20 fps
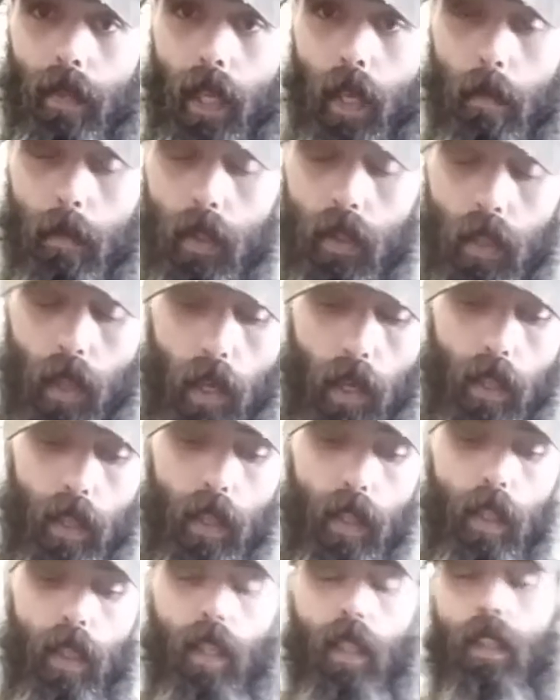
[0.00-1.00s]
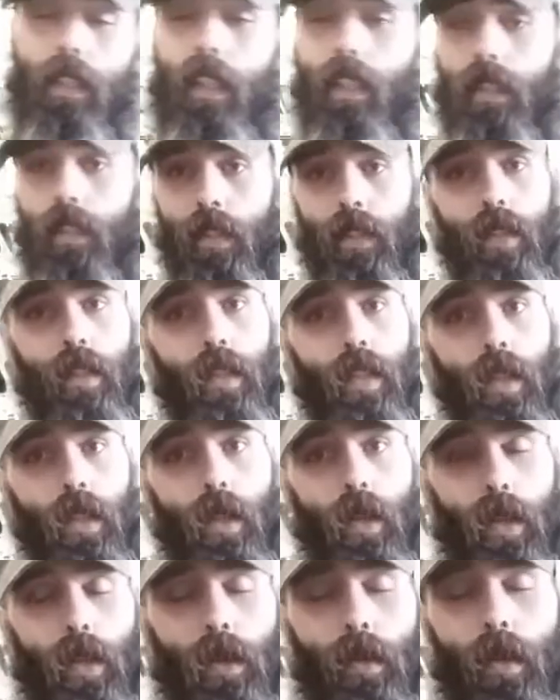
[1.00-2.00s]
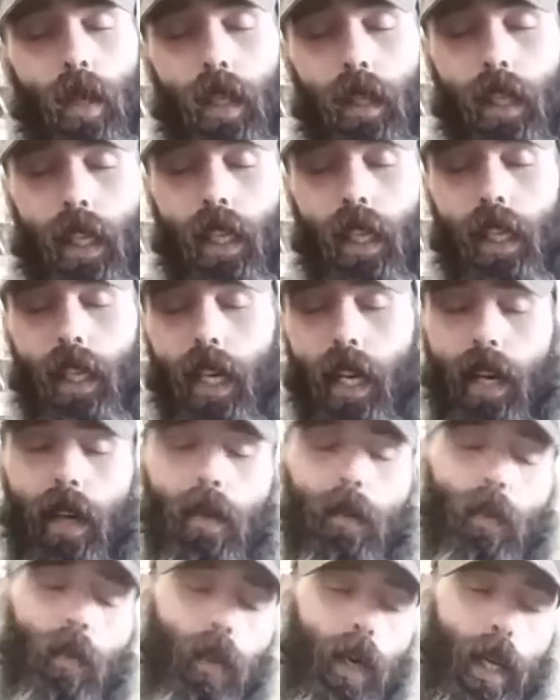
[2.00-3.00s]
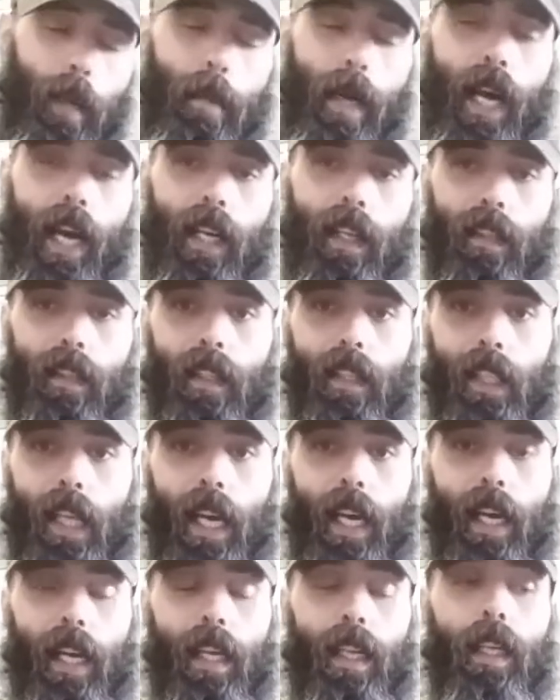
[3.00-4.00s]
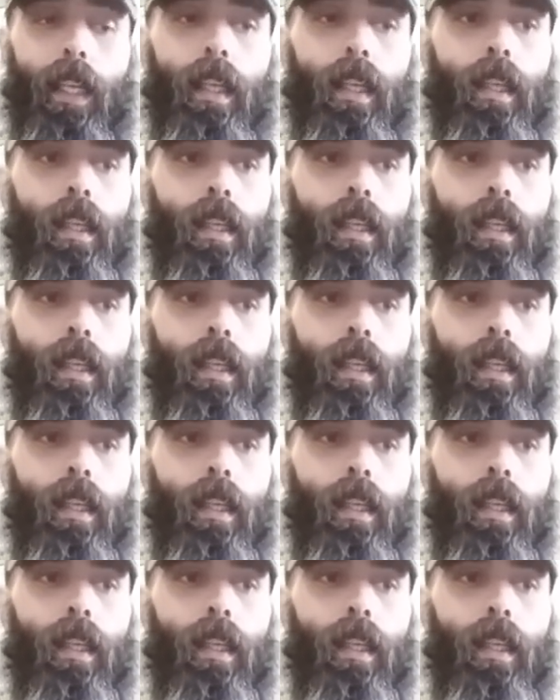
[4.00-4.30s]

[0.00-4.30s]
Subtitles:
Amazon. This isn't the older one that I got way back in the day